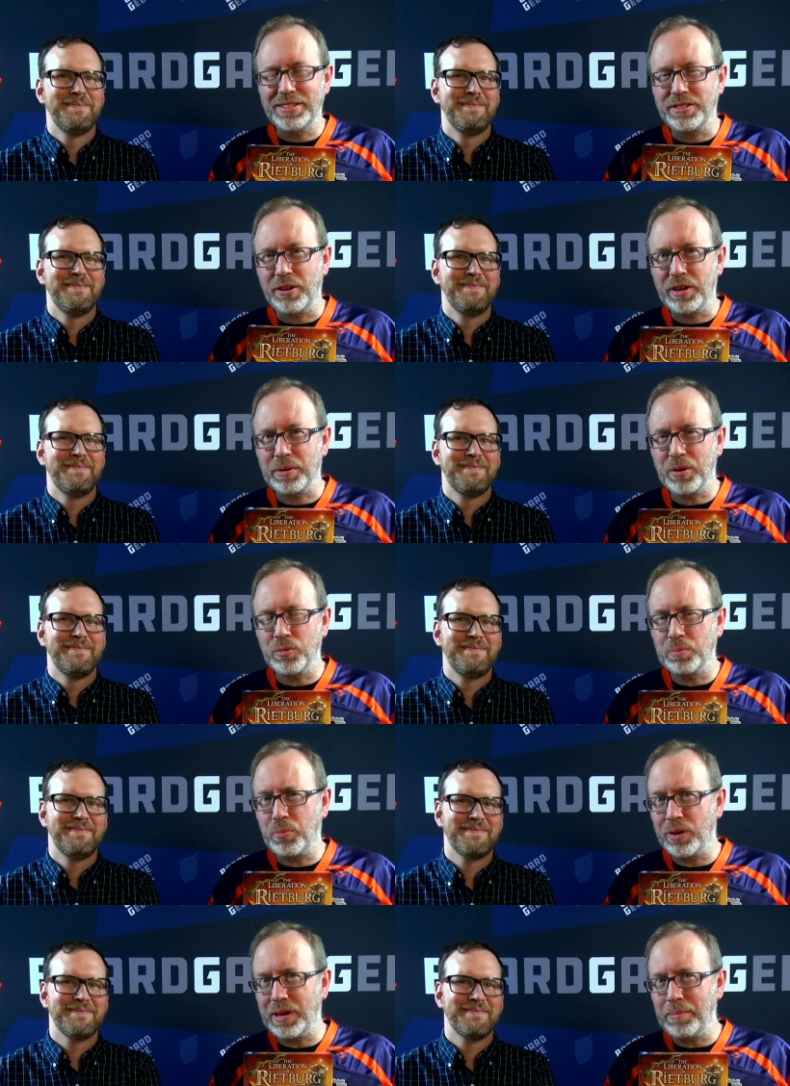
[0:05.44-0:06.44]
Speaker 1: is Eric Martin with
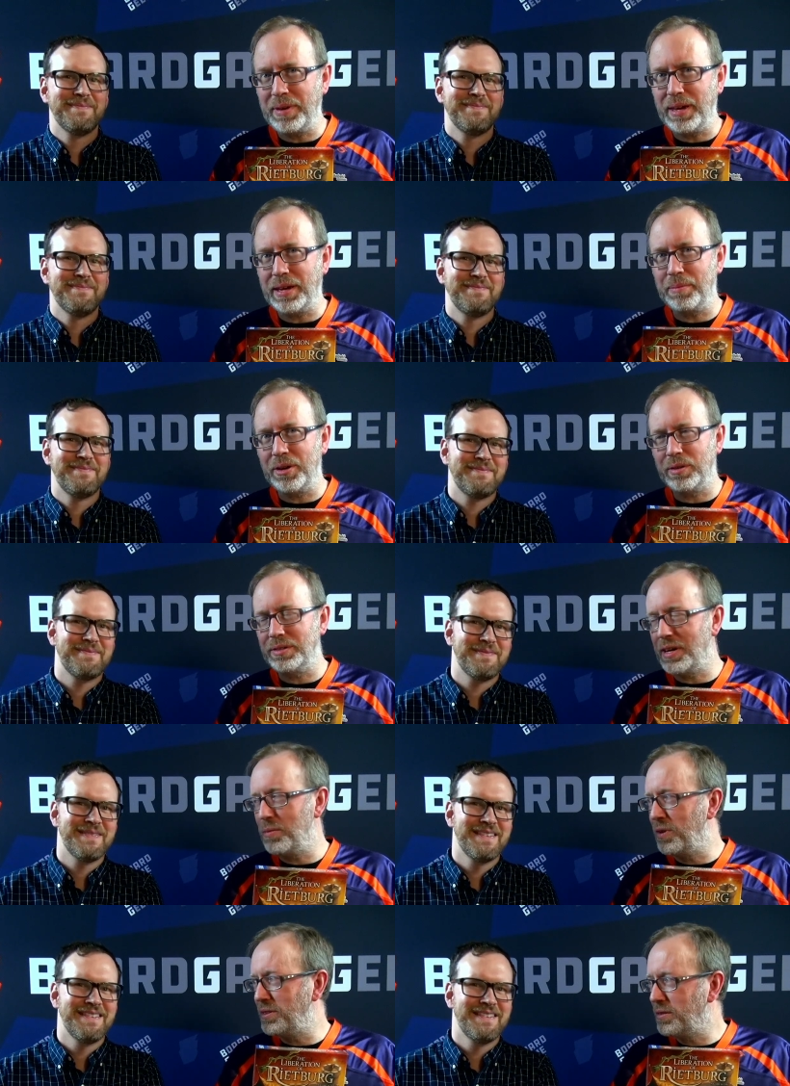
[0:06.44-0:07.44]
Board Game Geek. I'm here with
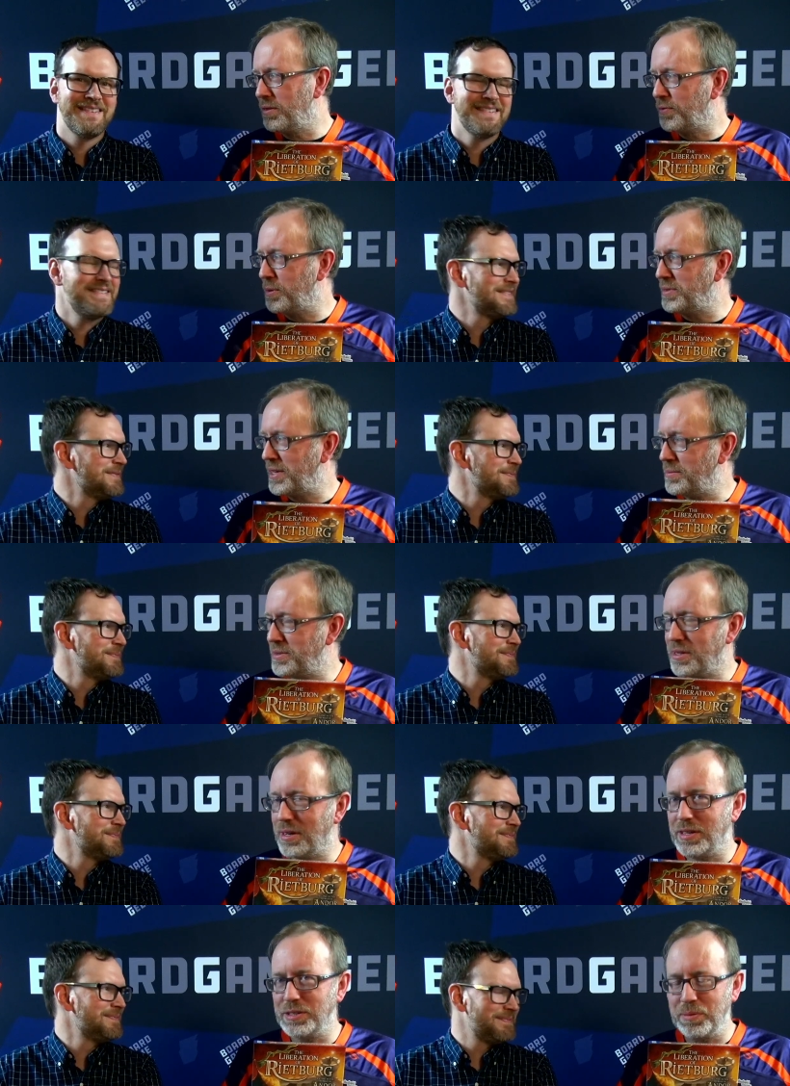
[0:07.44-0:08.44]
Tom Wetzel from Thames and
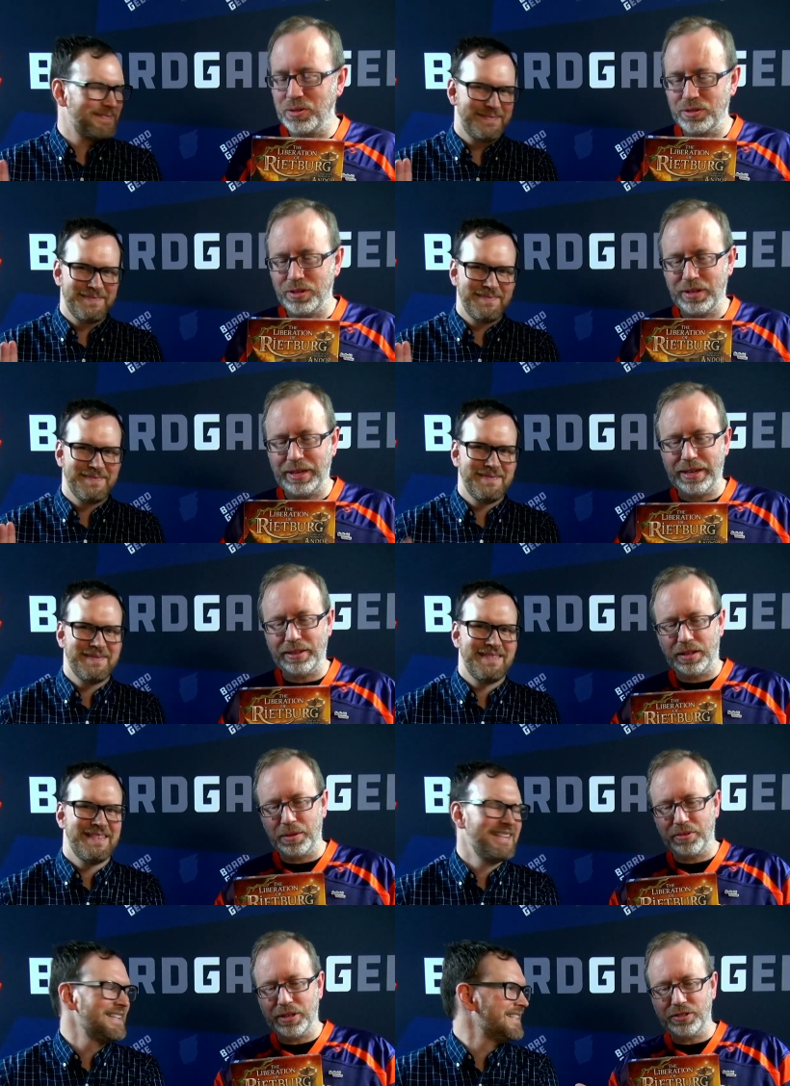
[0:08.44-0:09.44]
Cosmos looking at the
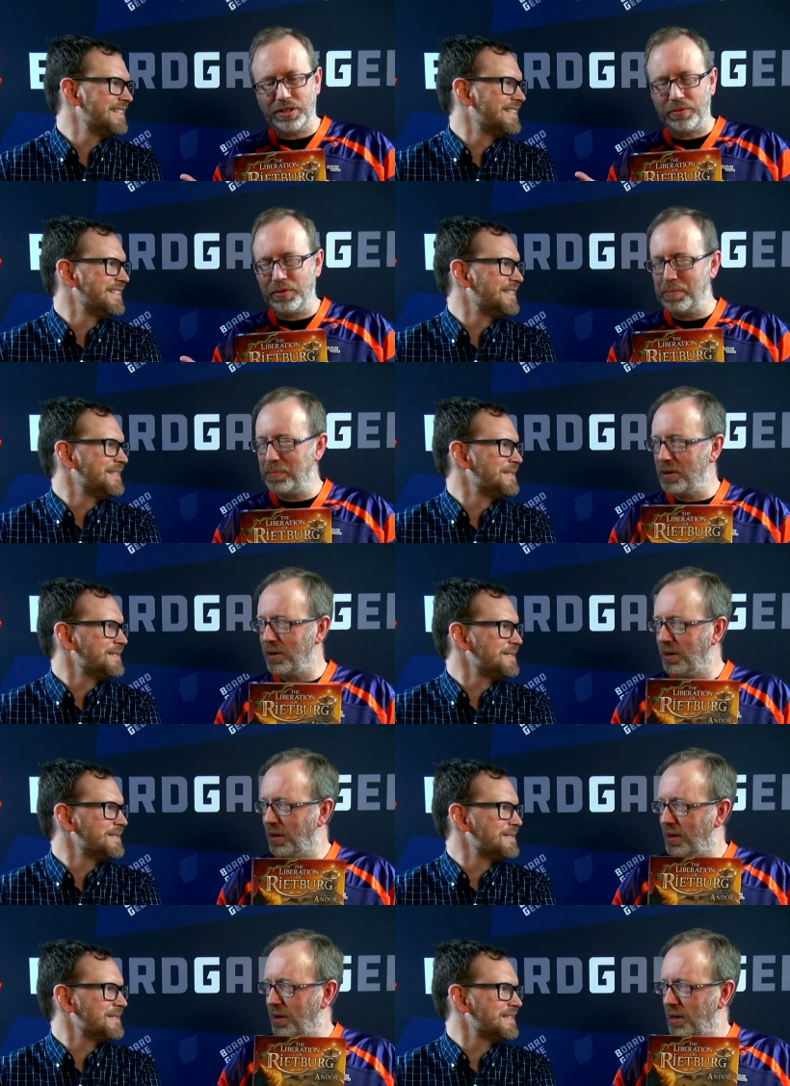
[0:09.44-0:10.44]
liberation of Rietburg,
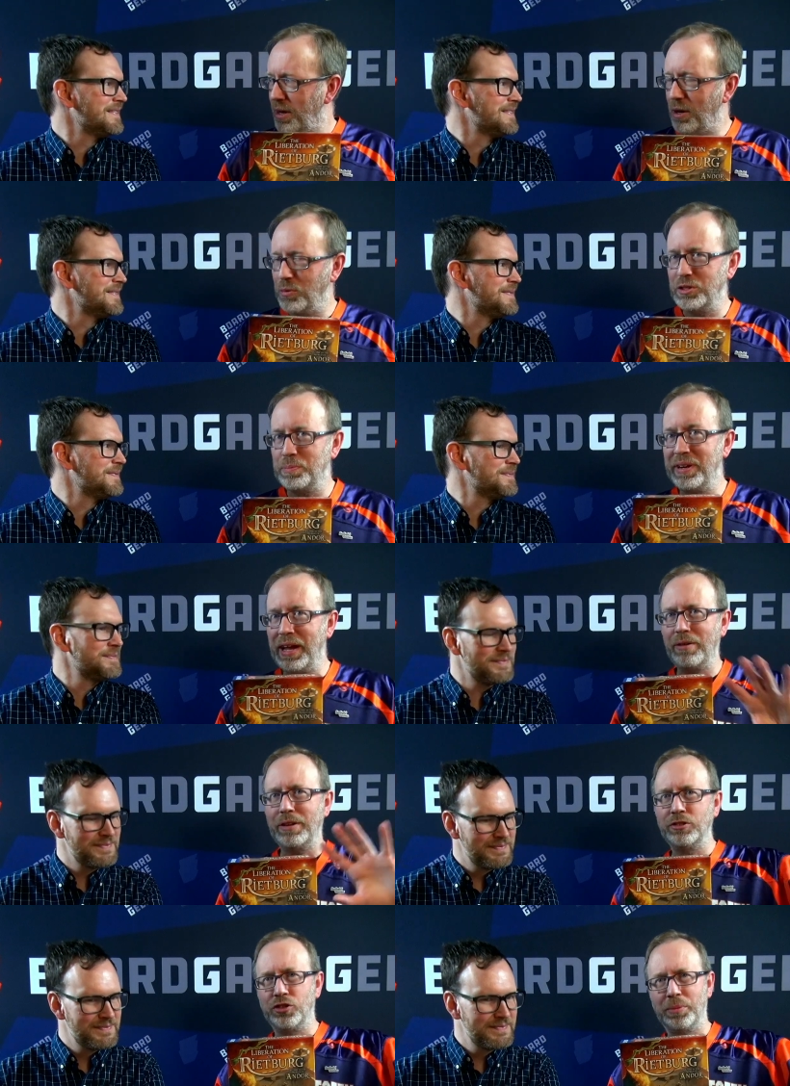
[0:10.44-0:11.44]
uh, which has been out
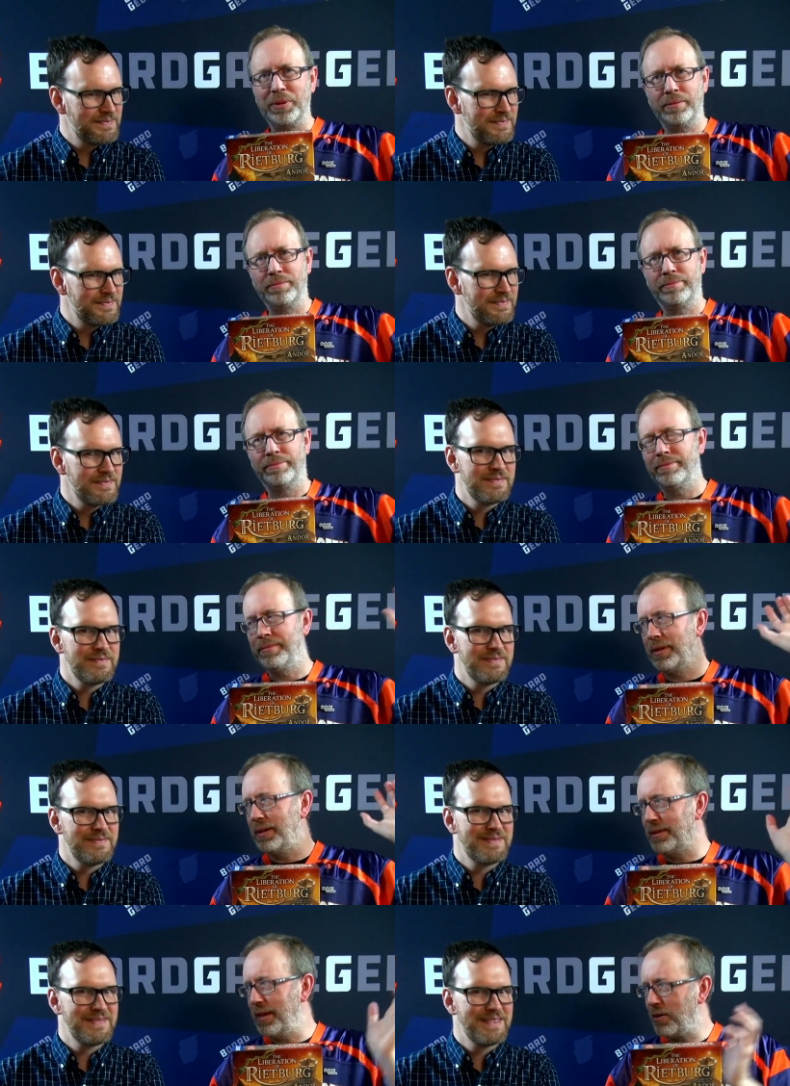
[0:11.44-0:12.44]
in German,
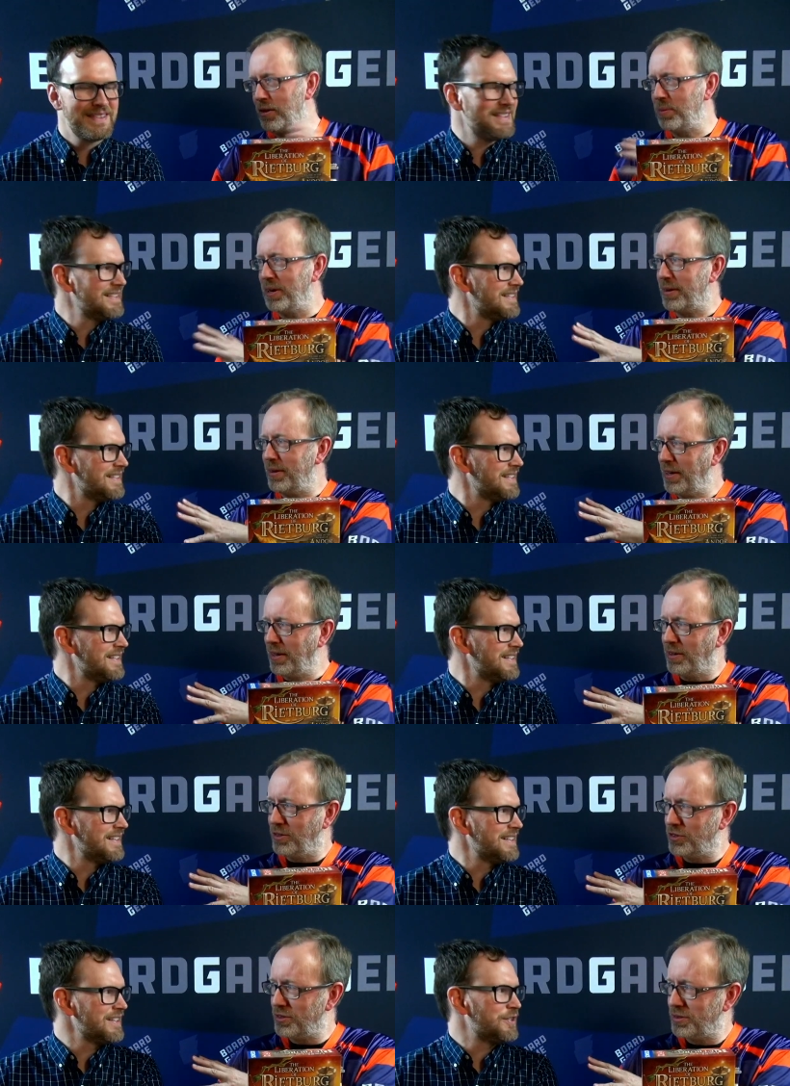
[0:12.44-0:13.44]
now coming out in
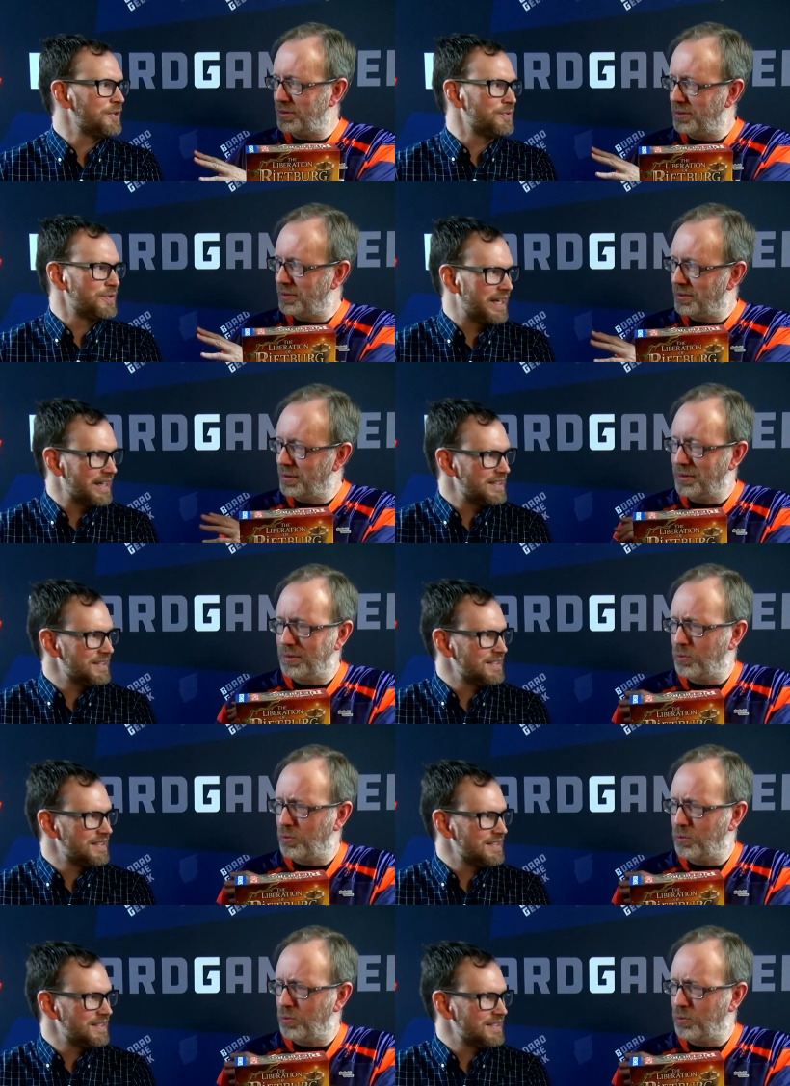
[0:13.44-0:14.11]
English. Correct.